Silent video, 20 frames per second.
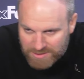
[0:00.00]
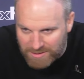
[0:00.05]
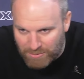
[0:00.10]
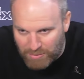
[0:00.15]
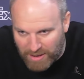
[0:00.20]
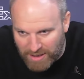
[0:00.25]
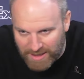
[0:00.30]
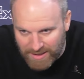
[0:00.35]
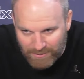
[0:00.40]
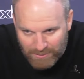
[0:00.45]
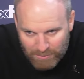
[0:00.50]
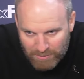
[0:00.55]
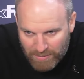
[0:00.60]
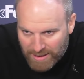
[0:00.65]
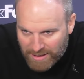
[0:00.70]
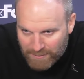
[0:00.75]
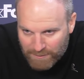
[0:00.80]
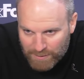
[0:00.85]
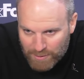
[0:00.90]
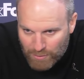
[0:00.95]
in the paint, make
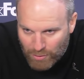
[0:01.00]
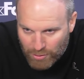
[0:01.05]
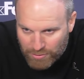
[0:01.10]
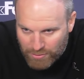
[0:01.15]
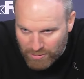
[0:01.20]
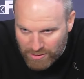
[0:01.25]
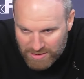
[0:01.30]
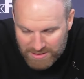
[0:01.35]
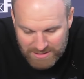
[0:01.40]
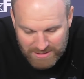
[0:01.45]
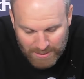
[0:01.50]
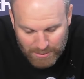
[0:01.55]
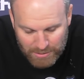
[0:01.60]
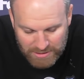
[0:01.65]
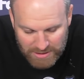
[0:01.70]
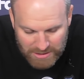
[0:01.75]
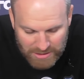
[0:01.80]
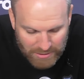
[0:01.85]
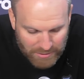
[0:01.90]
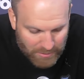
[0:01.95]
a few more threes,
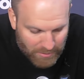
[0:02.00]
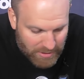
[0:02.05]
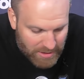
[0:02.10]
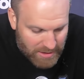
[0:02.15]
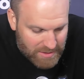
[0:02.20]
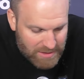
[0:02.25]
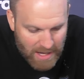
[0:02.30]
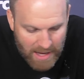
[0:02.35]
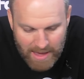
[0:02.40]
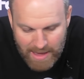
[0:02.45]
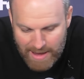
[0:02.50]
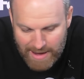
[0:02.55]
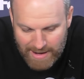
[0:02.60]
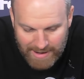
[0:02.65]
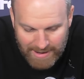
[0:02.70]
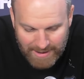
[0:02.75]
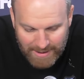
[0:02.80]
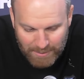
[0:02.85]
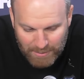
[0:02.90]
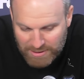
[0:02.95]
double-digit threes.
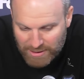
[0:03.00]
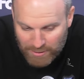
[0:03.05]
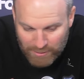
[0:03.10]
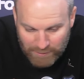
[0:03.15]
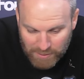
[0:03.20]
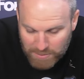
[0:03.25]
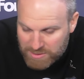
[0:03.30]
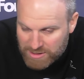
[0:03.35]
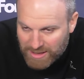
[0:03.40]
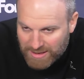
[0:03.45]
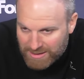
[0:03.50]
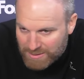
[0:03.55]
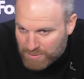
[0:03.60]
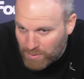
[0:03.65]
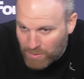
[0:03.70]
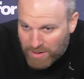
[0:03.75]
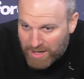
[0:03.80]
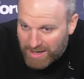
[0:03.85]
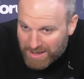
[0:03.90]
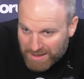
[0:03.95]
But then on the flip side, that's what
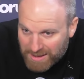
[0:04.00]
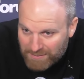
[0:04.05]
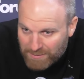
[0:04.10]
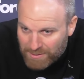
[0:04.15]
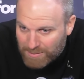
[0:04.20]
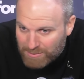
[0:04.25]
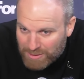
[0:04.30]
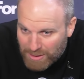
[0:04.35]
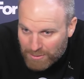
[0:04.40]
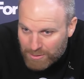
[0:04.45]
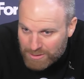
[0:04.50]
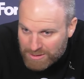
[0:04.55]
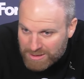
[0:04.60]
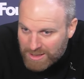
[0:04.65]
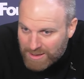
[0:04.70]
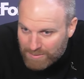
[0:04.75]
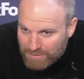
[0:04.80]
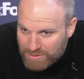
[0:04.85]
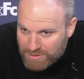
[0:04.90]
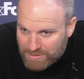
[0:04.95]
we're kind of giving up to other
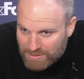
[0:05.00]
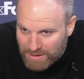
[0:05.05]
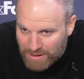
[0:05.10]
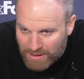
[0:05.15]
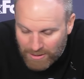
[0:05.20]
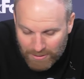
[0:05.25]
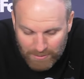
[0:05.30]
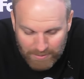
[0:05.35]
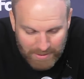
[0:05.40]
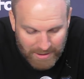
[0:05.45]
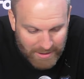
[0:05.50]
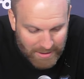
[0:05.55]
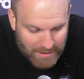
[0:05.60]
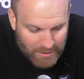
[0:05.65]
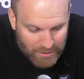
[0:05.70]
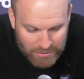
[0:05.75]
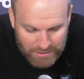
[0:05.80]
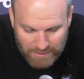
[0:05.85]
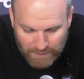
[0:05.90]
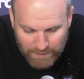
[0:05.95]
teams, you know,
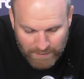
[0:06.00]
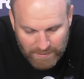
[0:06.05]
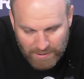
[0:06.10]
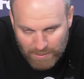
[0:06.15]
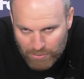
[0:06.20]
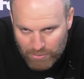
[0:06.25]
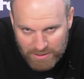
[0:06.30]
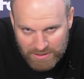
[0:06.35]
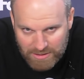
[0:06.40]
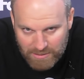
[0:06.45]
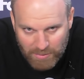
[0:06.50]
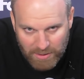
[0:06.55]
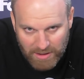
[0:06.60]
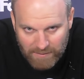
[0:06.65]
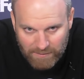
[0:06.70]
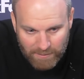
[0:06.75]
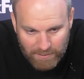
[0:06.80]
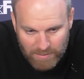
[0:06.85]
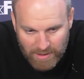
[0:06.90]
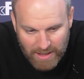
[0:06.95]
close to 50 points in the paint
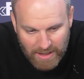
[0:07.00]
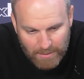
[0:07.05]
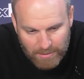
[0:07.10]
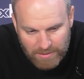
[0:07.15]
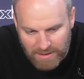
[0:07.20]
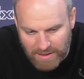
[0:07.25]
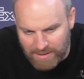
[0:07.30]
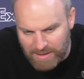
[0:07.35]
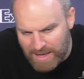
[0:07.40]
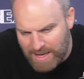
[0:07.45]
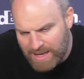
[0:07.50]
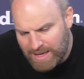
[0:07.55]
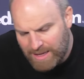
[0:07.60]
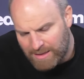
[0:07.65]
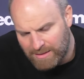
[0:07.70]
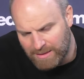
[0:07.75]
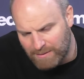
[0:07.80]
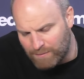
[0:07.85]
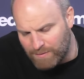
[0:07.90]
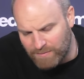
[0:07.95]
from them, and they, I
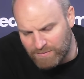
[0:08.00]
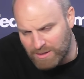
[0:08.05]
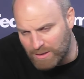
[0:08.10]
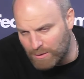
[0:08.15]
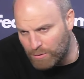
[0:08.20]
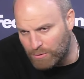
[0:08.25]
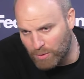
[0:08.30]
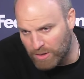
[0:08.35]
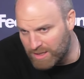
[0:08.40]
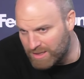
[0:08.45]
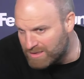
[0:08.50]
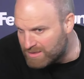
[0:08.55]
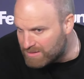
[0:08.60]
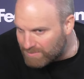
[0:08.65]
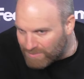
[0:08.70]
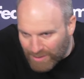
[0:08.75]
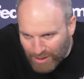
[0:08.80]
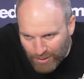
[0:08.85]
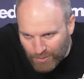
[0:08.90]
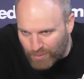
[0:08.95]
think, 15 threes.
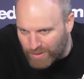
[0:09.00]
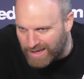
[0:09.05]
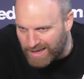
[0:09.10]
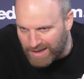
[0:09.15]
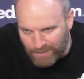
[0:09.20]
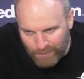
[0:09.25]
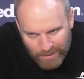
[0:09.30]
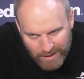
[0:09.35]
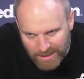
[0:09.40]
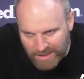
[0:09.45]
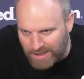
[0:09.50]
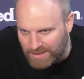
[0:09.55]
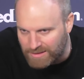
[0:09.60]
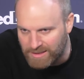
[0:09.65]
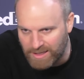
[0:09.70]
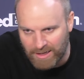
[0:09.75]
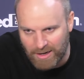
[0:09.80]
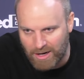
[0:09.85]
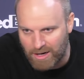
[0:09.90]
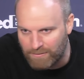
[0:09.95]
You know, we got to cut
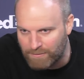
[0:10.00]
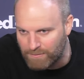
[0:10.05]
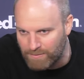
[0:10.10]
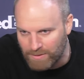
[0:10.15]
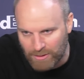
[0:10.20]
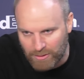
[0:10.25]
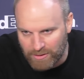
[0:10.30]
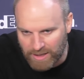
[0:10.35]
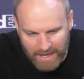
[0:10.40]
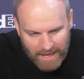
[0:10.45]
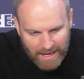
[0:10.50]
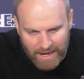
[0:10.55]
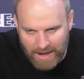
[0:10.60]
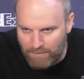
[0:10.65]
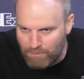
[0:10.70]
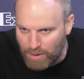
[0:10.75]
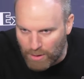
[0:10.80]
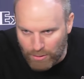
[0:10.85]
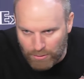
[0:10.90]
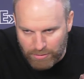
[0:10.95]
that off. You know, they can't have
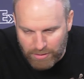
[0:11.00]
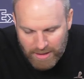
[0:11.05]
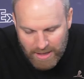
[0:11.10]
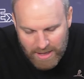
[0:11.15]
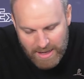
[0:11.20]
both.